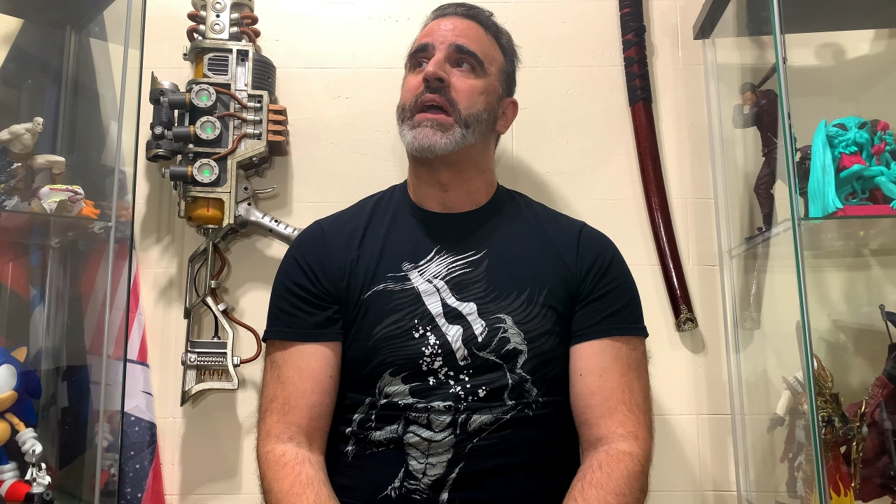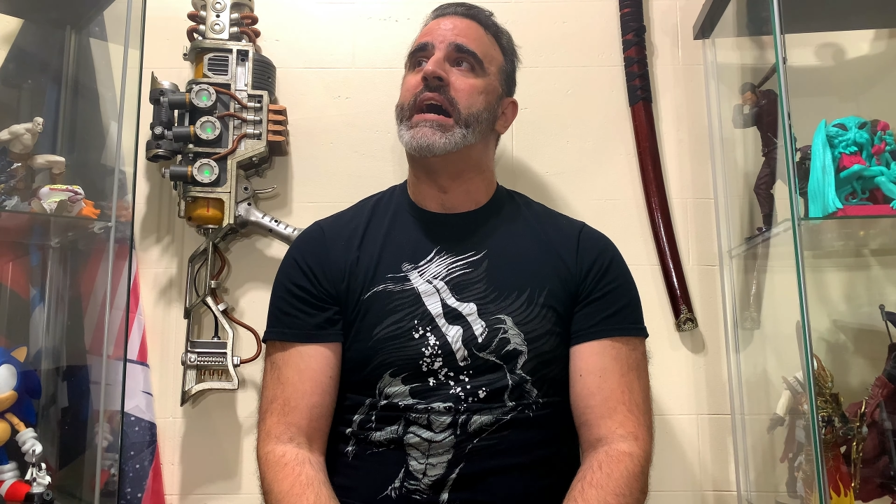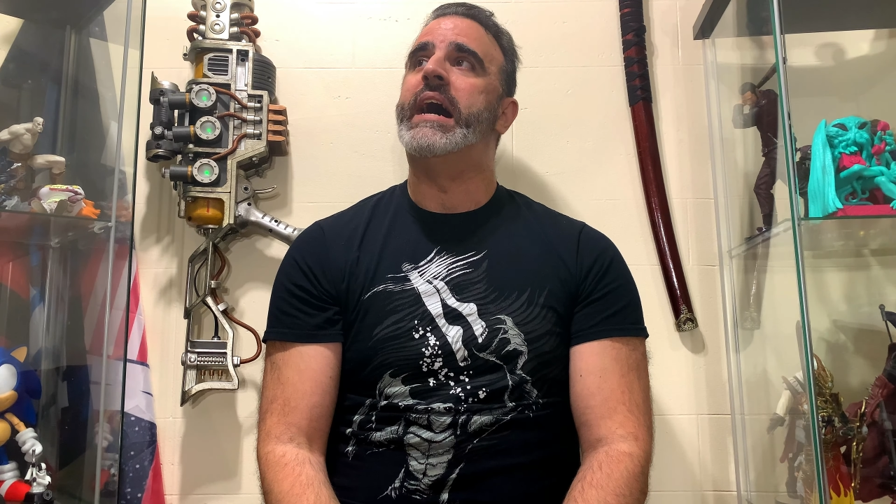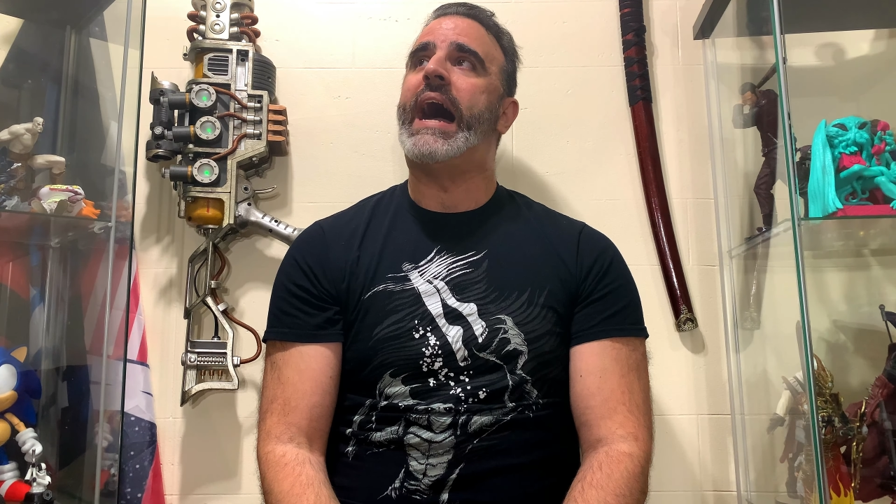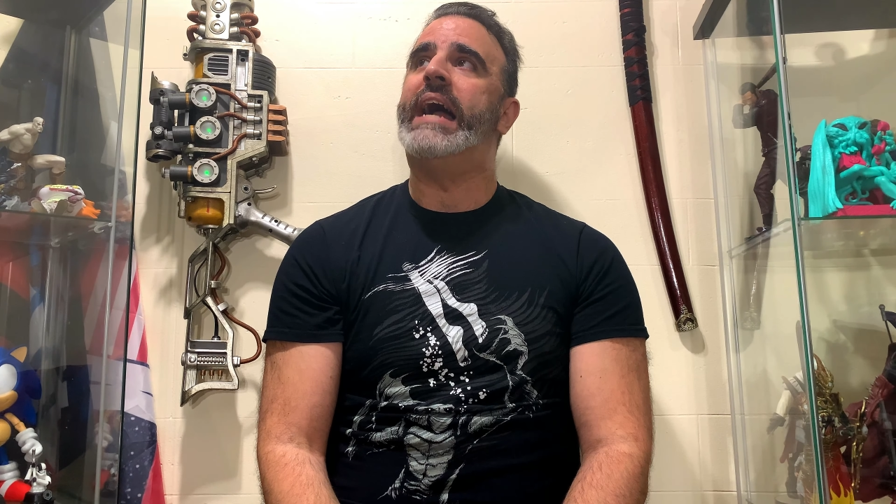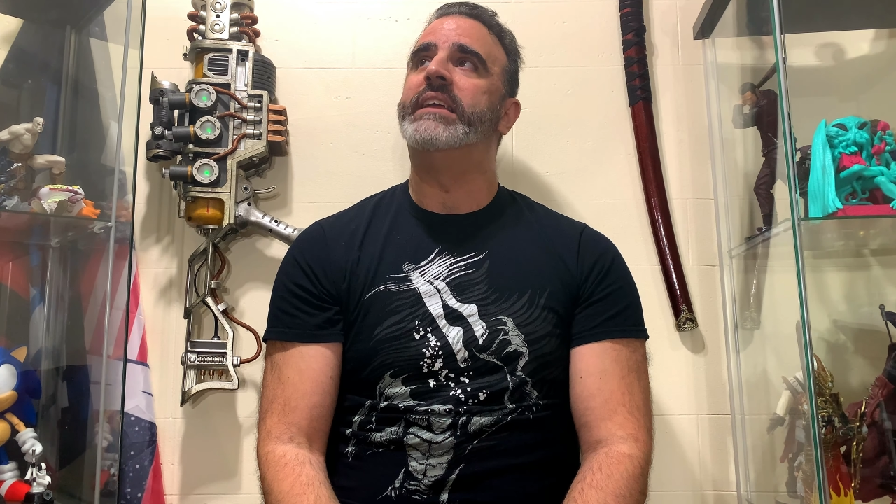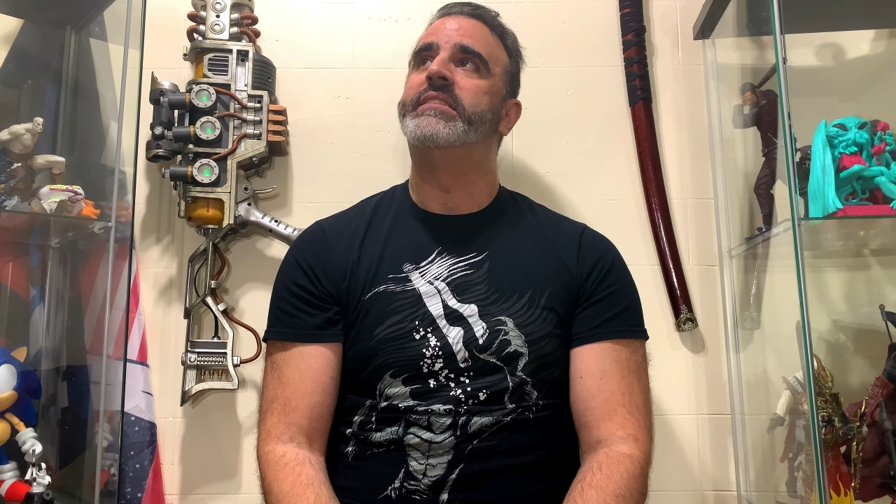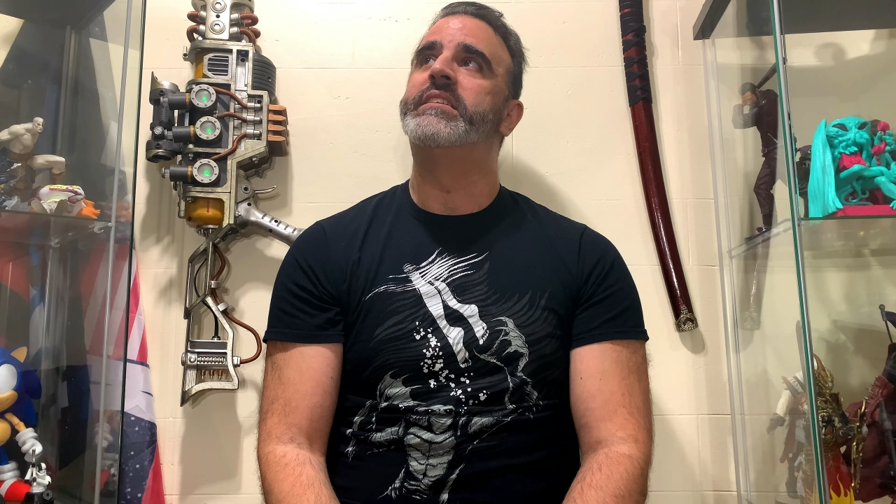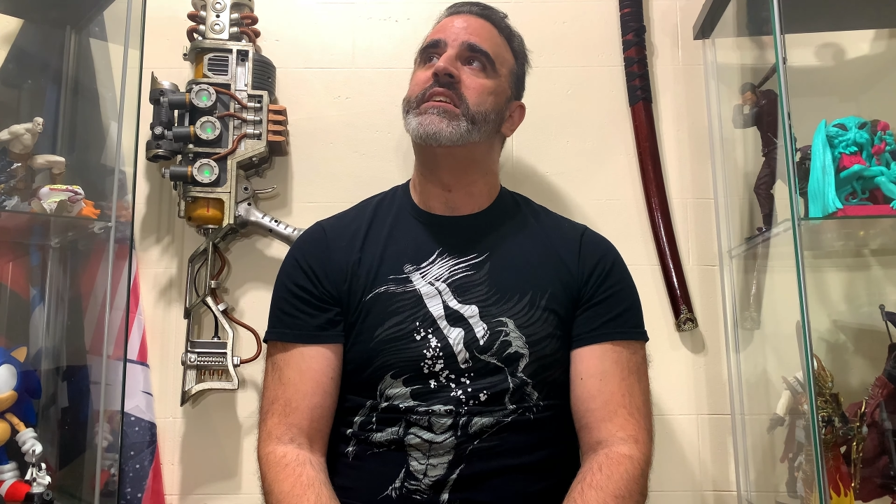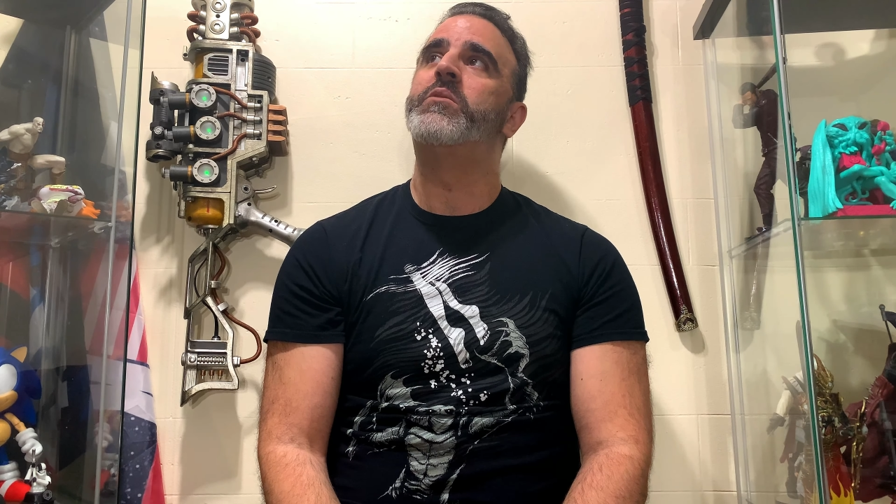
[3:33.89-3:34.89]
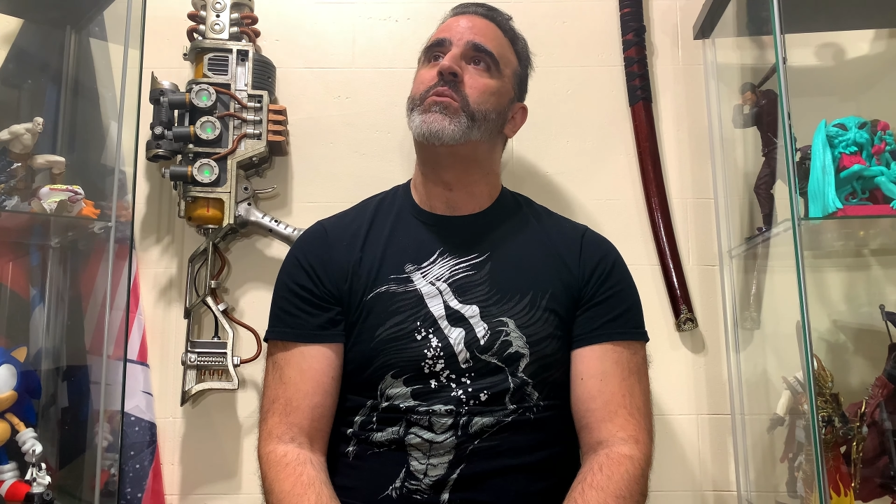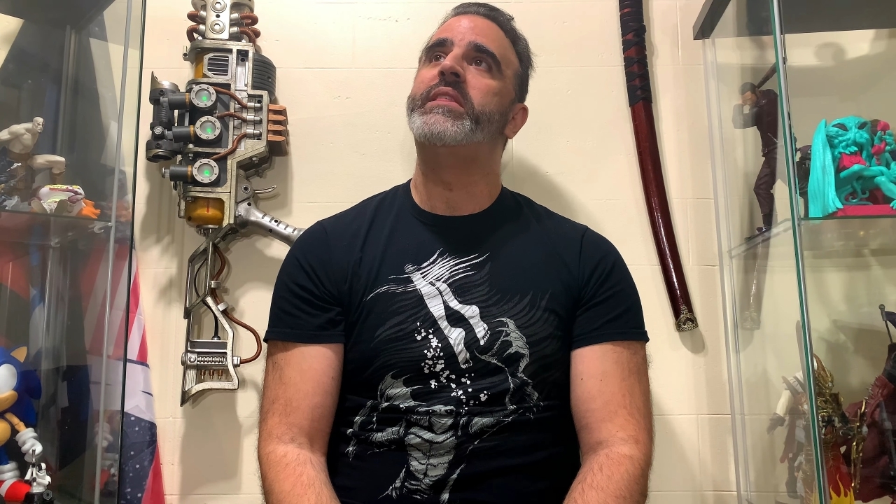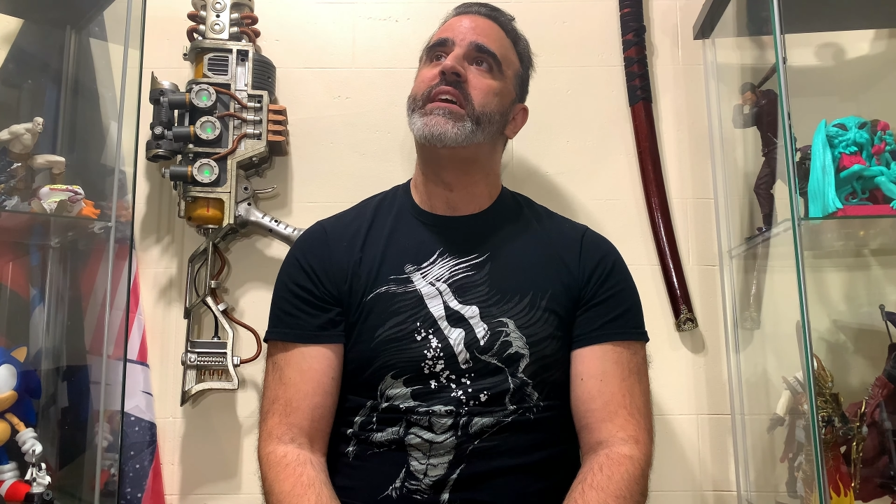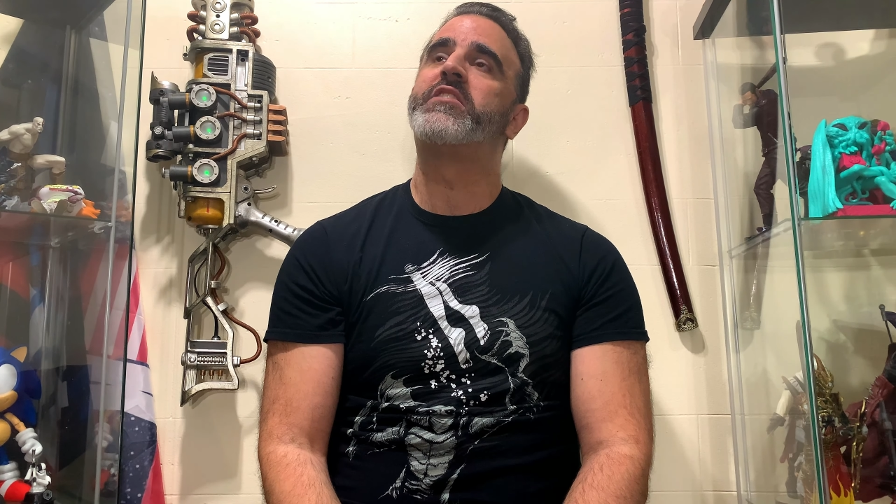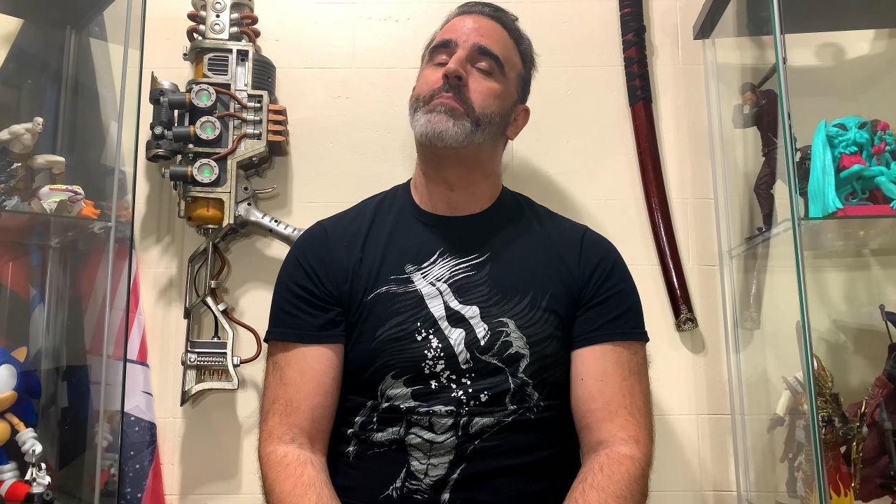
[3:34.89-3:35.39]
I didn't
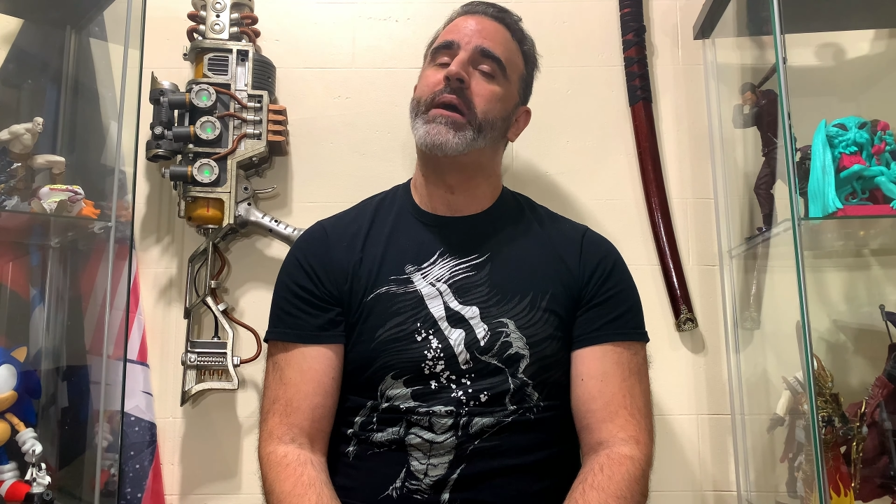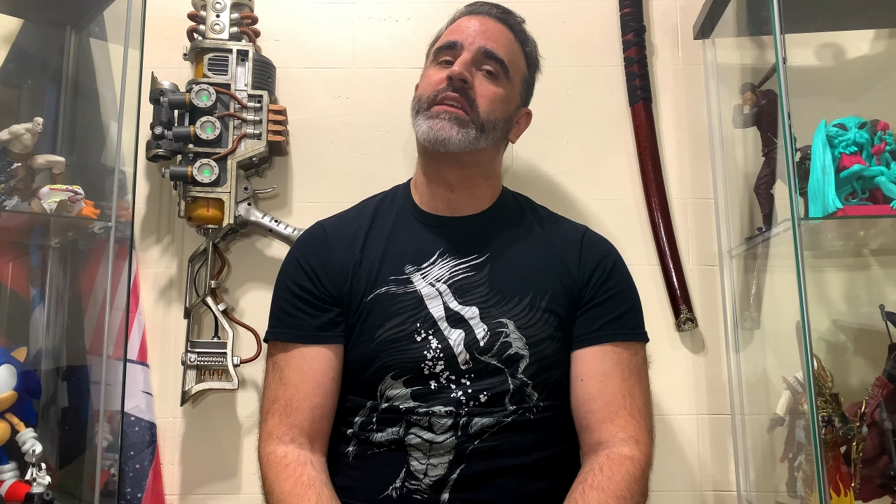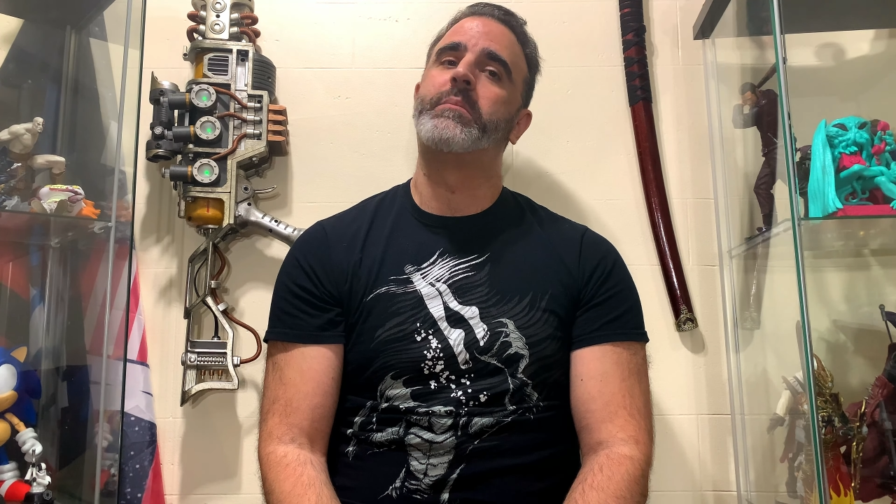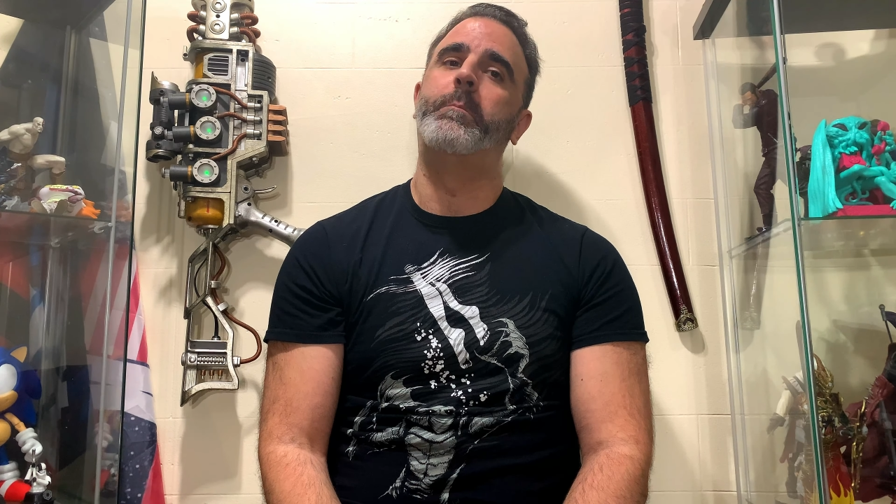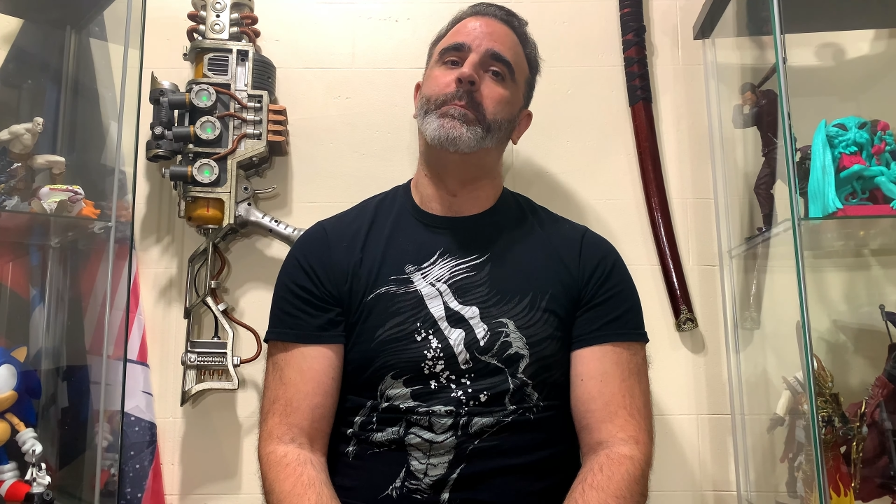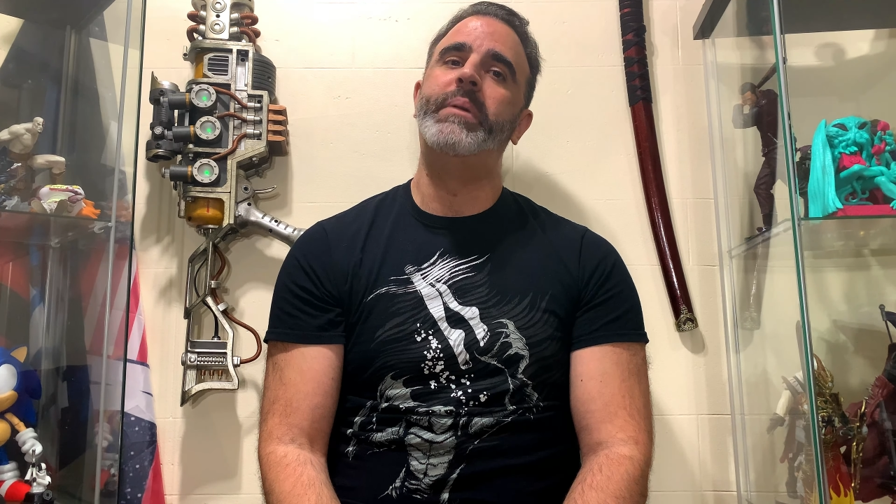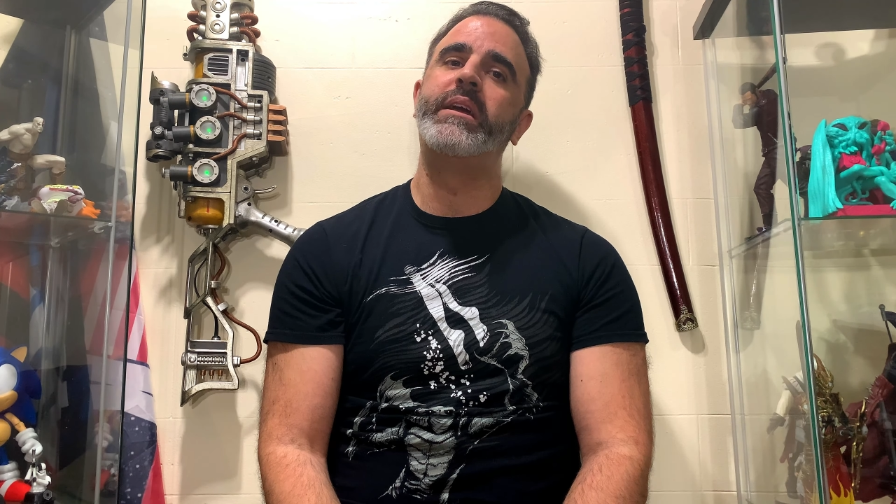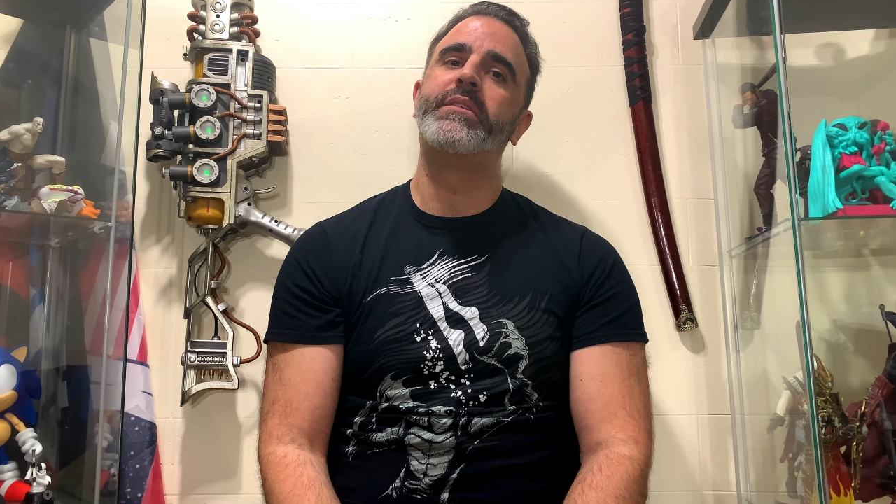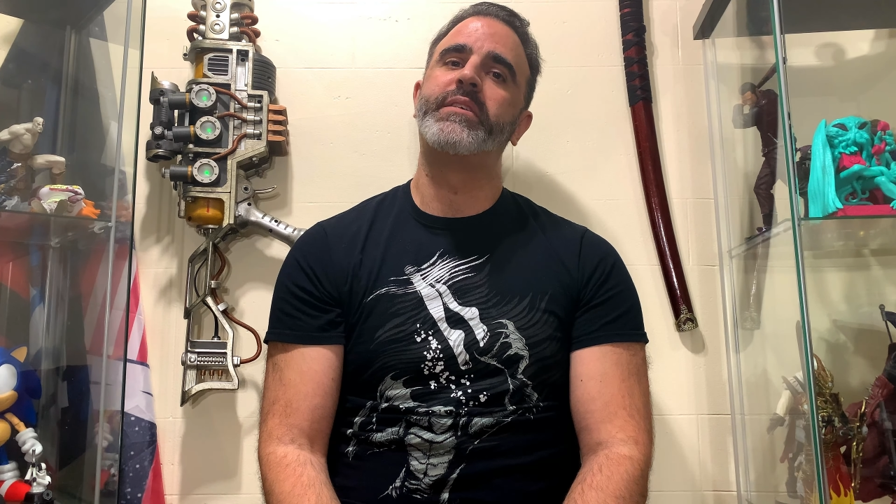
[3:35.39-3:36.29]
really expect big